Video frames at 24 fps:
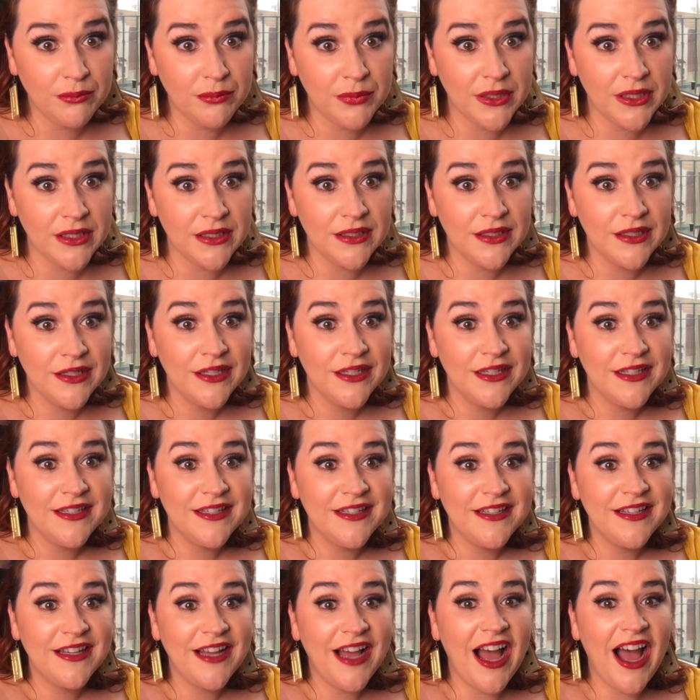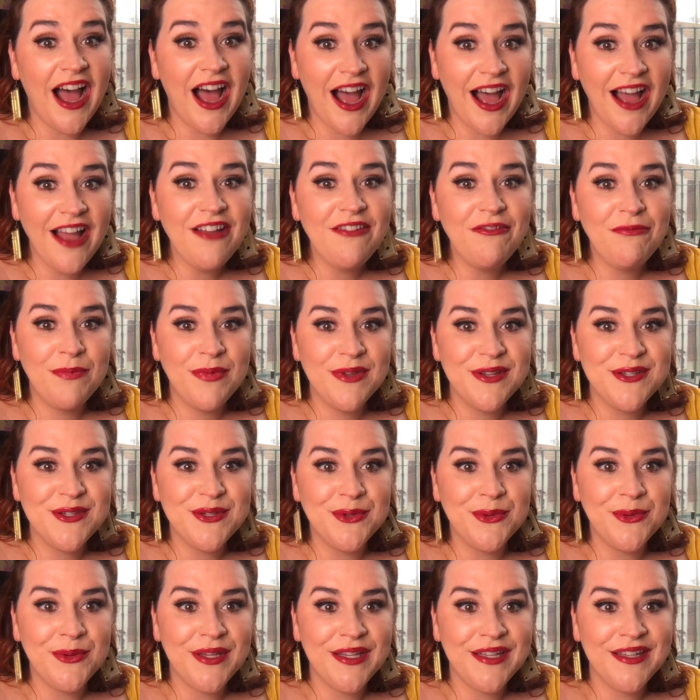But I've
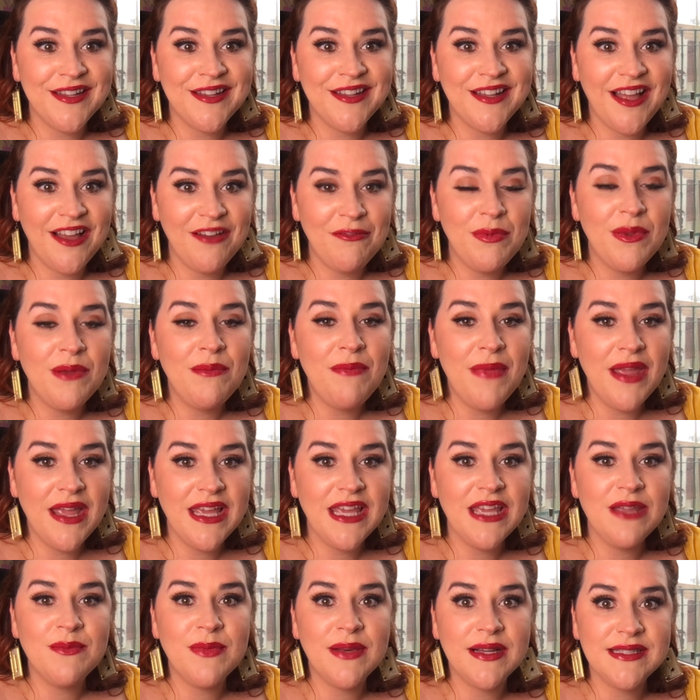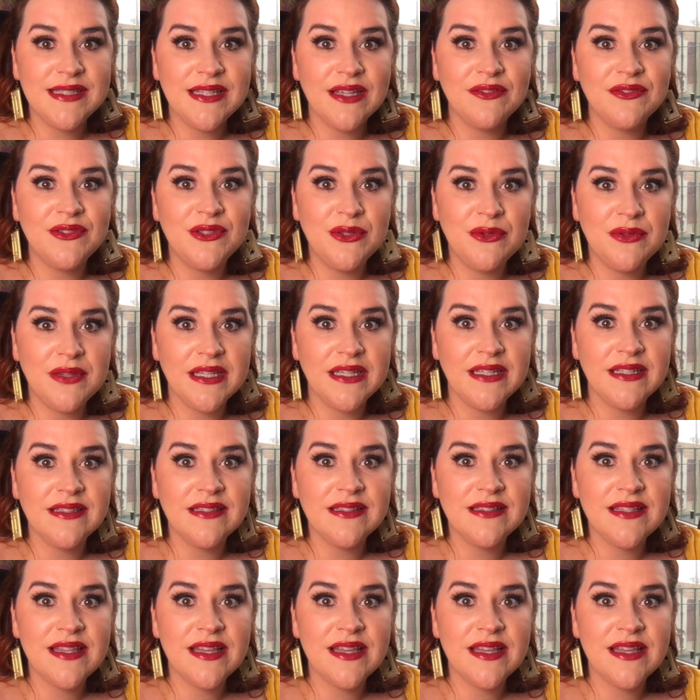been making myself do things